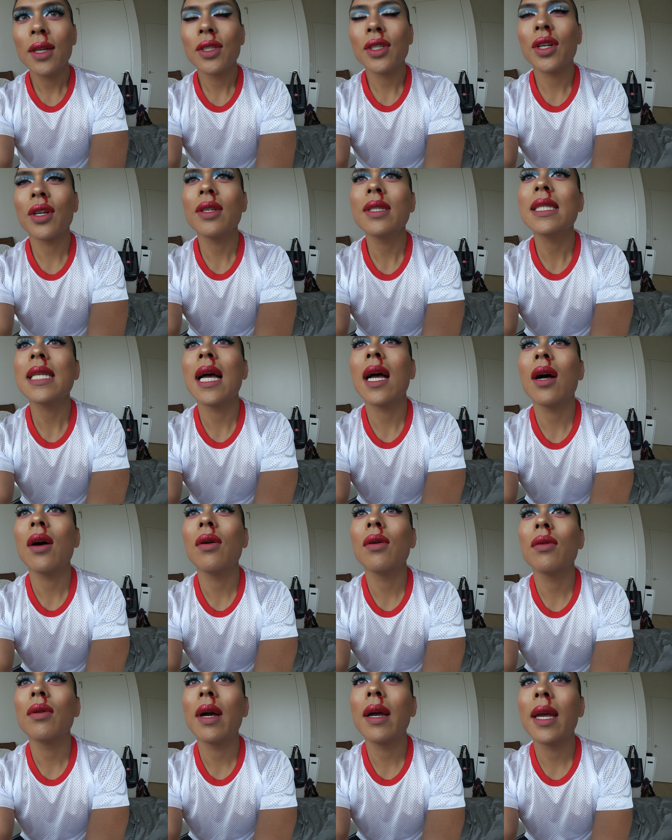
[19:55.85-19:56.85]
Turns
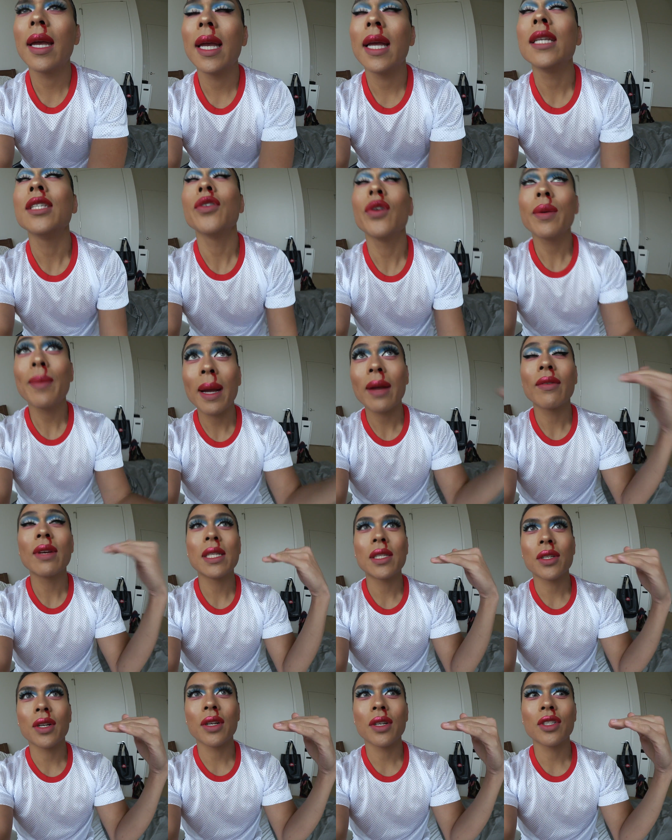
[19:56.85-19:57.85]
out In doing my
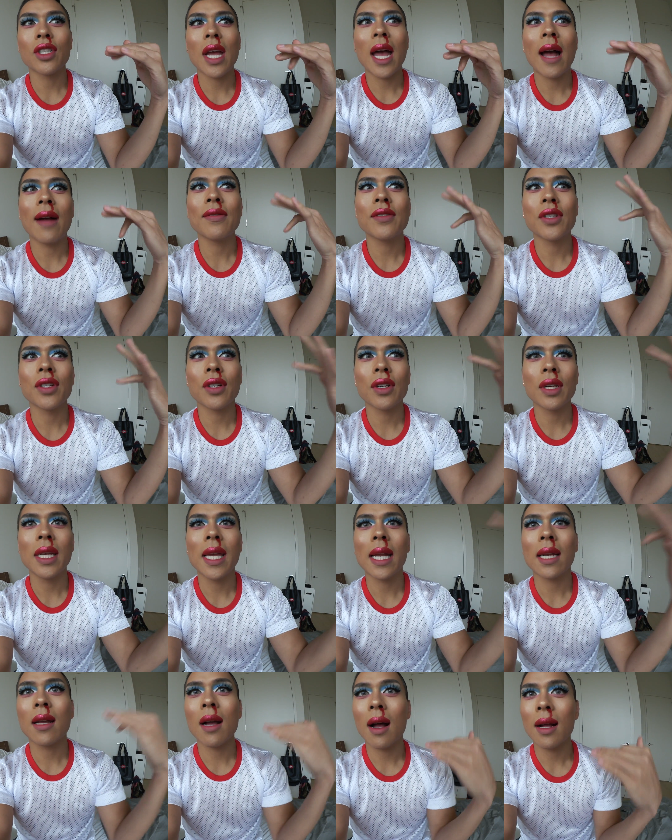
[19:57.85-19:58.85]
research after
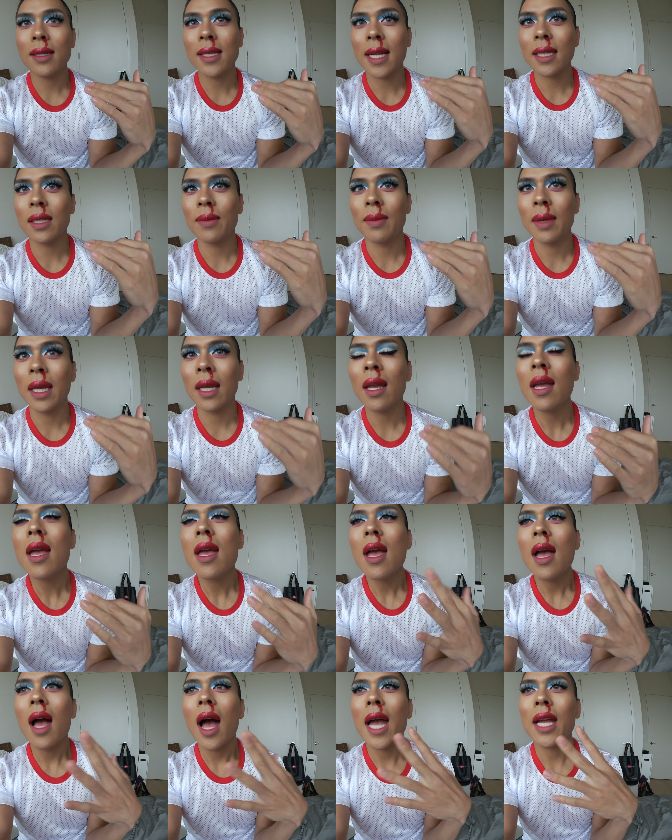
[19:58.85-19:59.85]
he had contacted me,
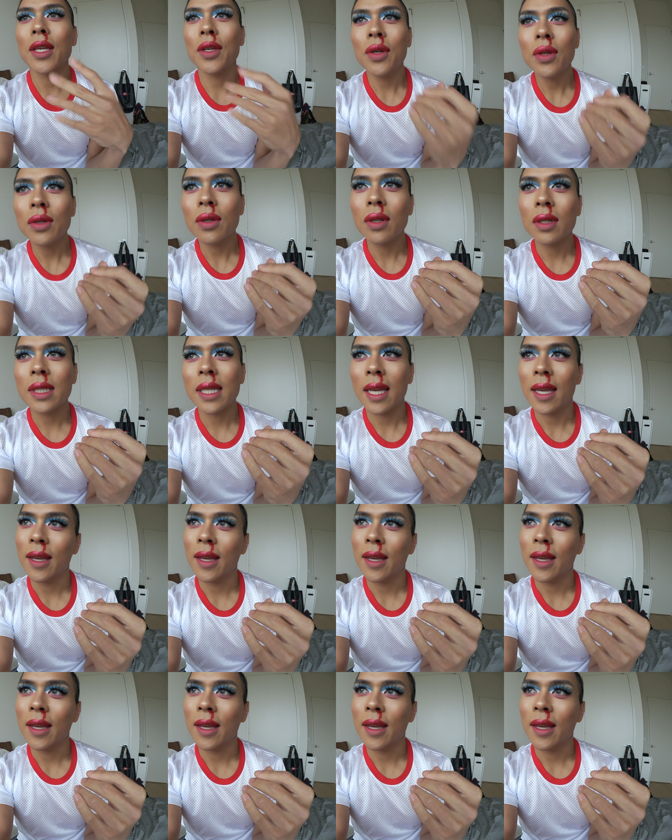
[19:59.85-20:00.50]
I Googled